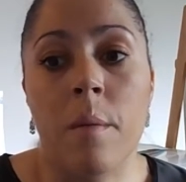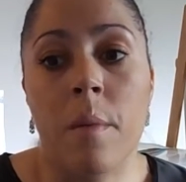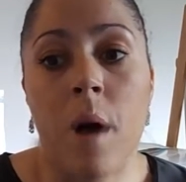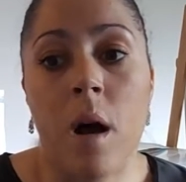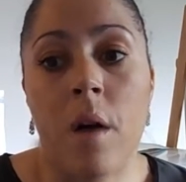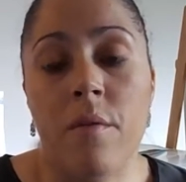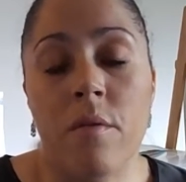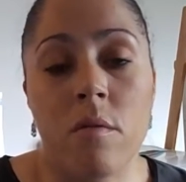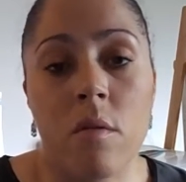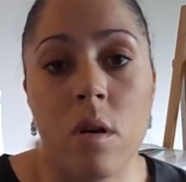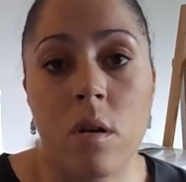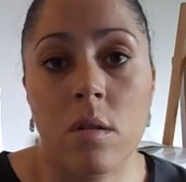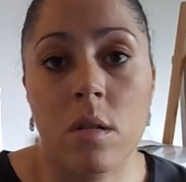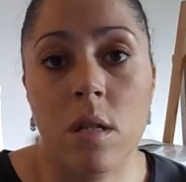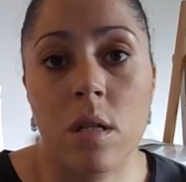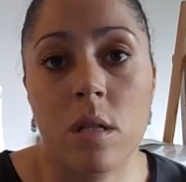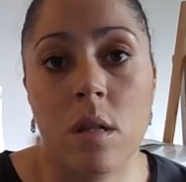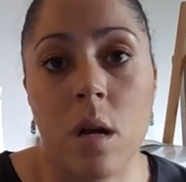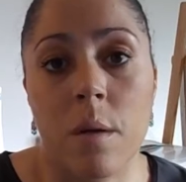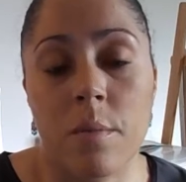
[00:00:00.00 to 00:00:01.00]
other
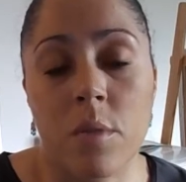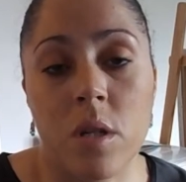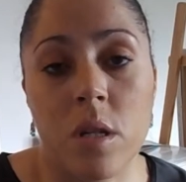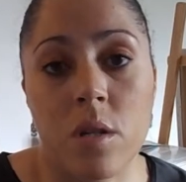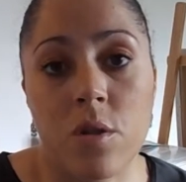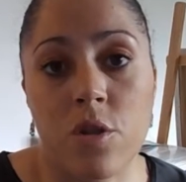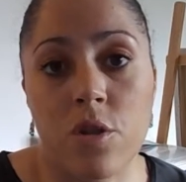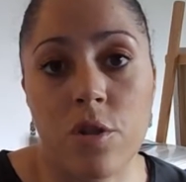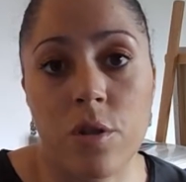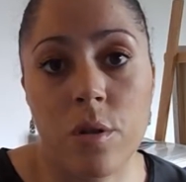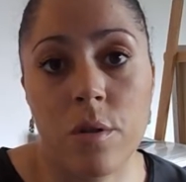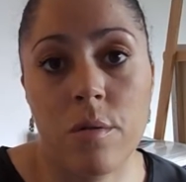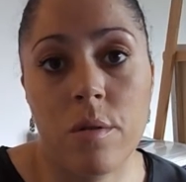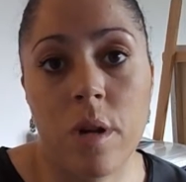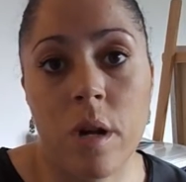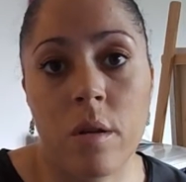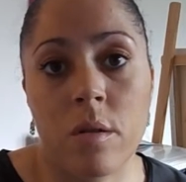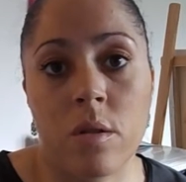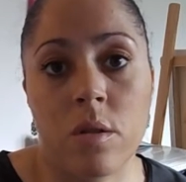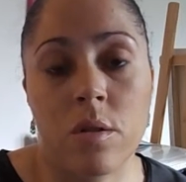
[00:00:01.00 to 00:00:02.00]
artists come to his
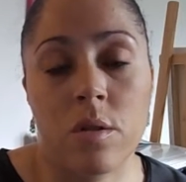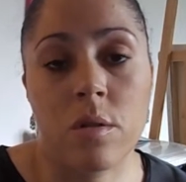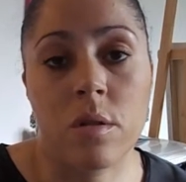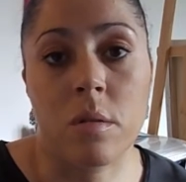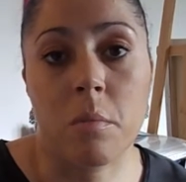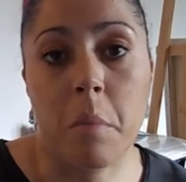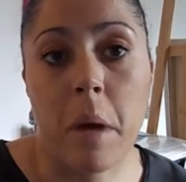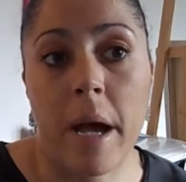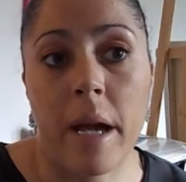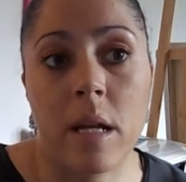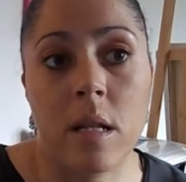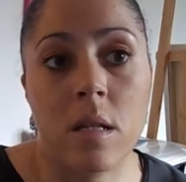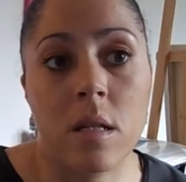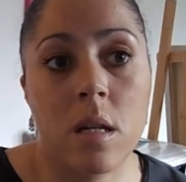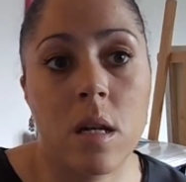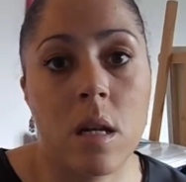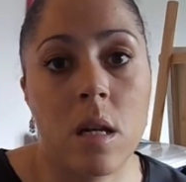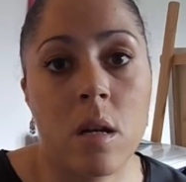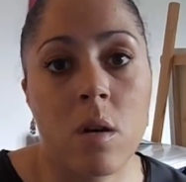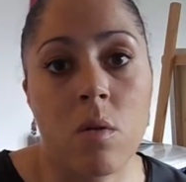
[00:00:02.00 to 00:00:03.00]
studio to do some
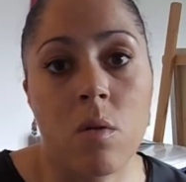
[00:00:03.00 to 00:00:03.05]
painting,